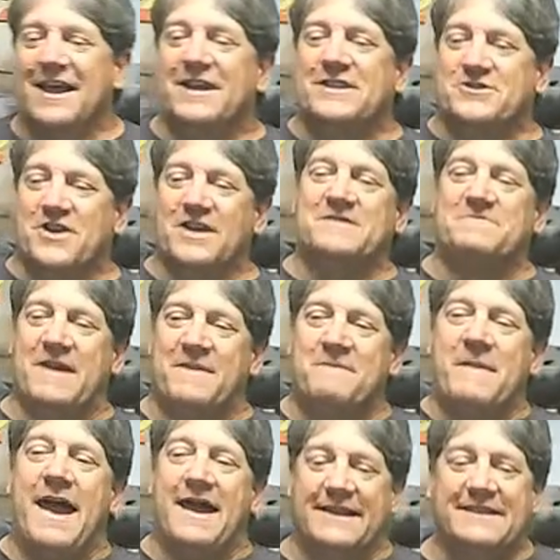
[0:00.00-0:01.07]
Trust me,
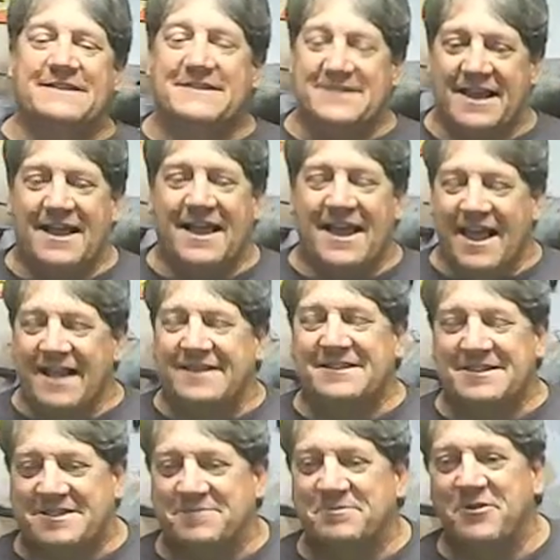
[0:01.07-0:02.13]
man. It's
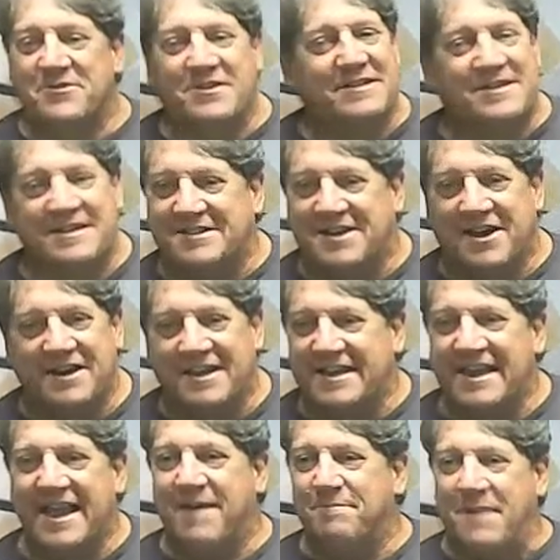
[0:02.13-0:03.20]
as smooth as it's gonna
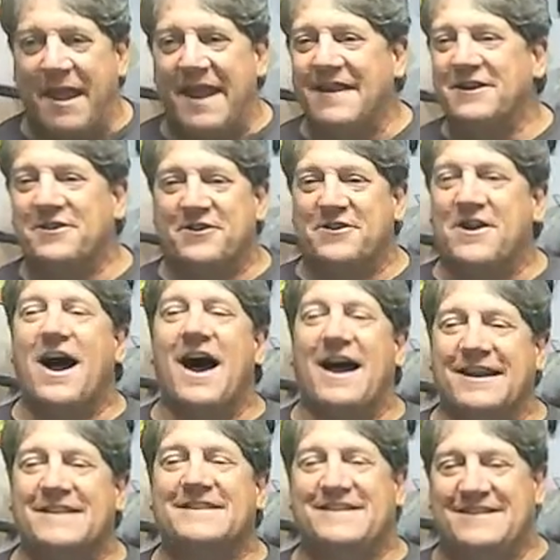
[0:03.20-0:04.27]
get, painted or not.
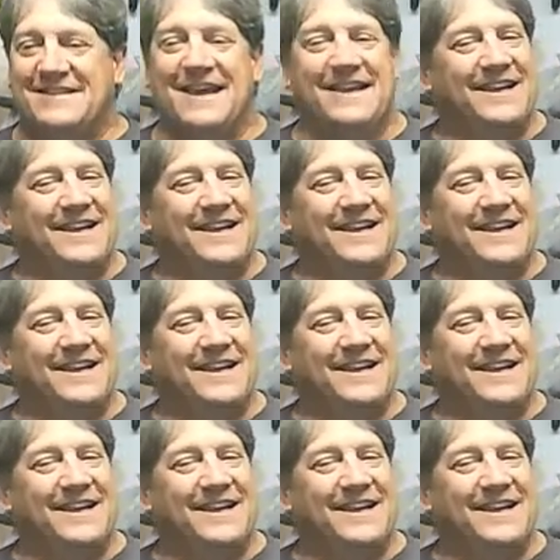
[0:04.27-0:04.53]
It's